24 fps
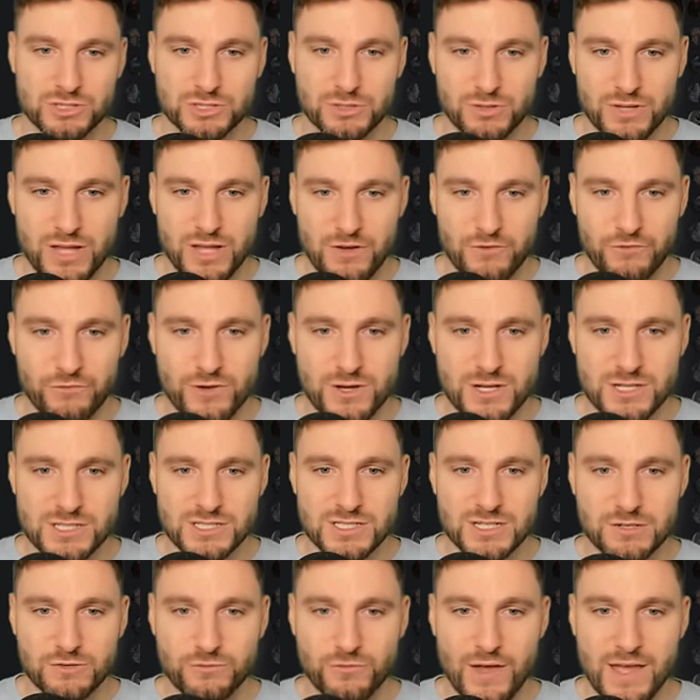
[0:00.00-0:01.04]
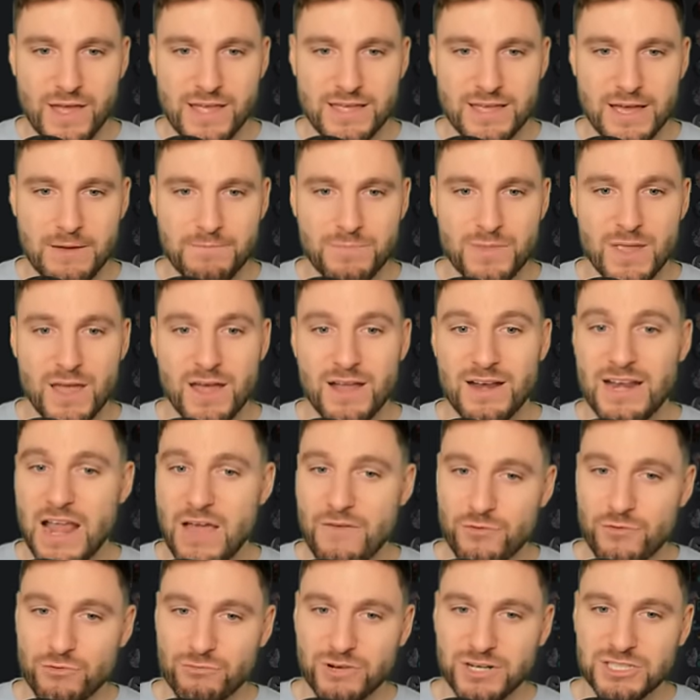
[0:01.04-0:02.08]
So on that first little fake out,
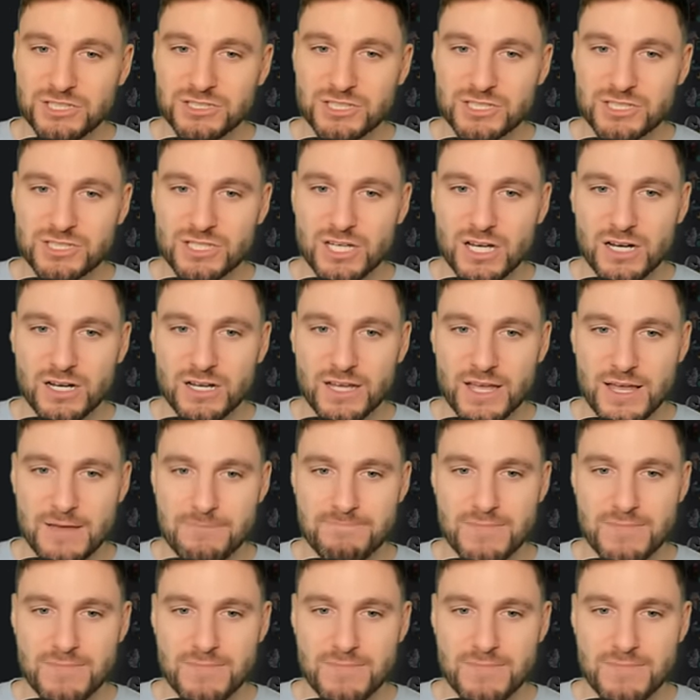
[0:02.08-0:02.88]
never reached the target.